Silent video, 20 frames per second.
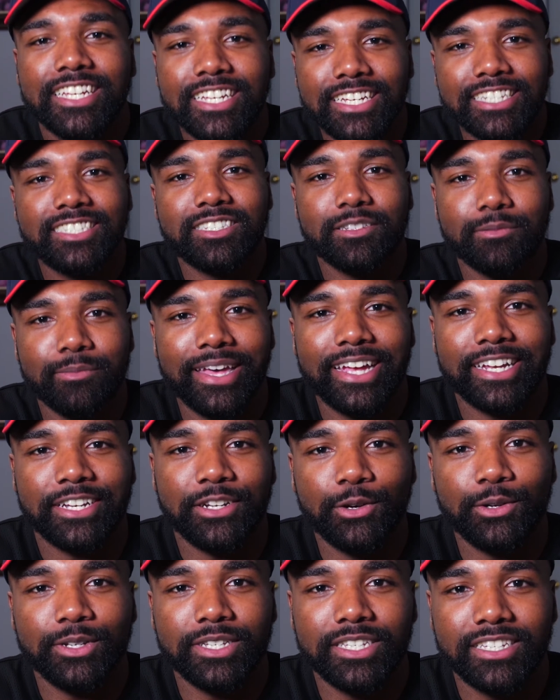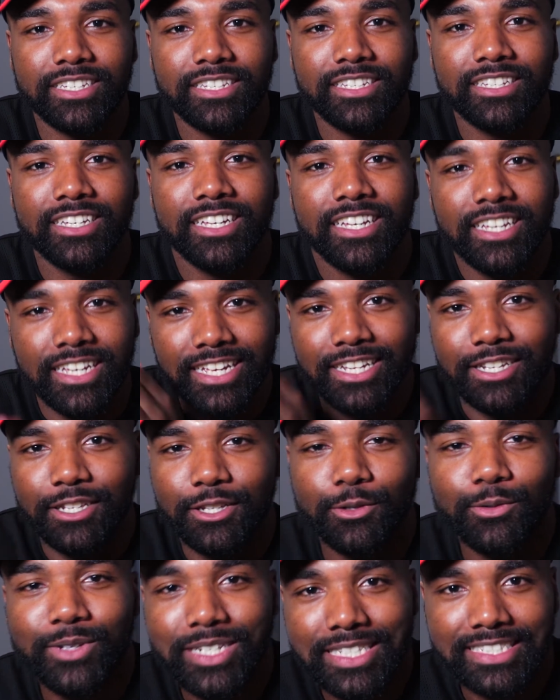into Magnolia in
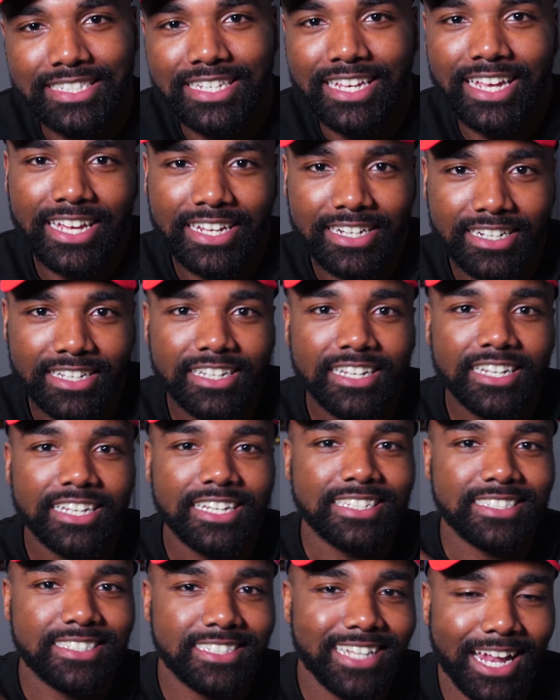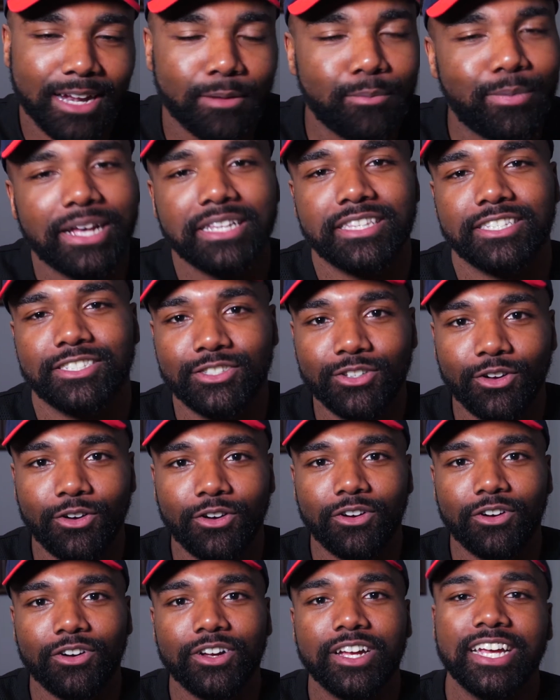Louisiana. It's not about the
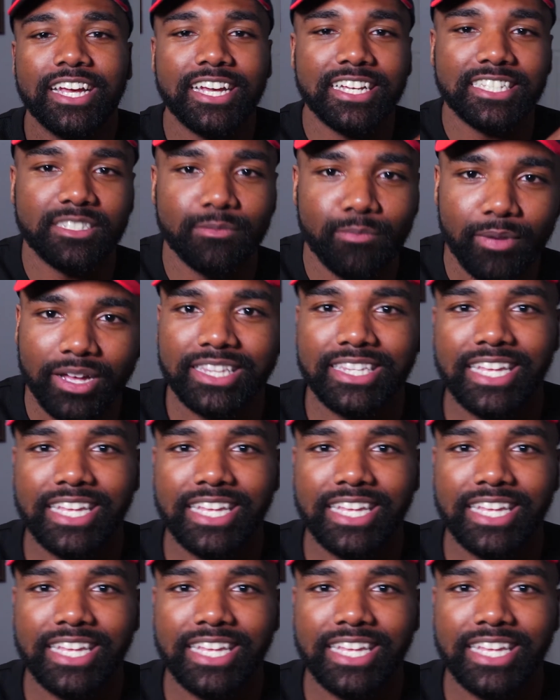song, it's about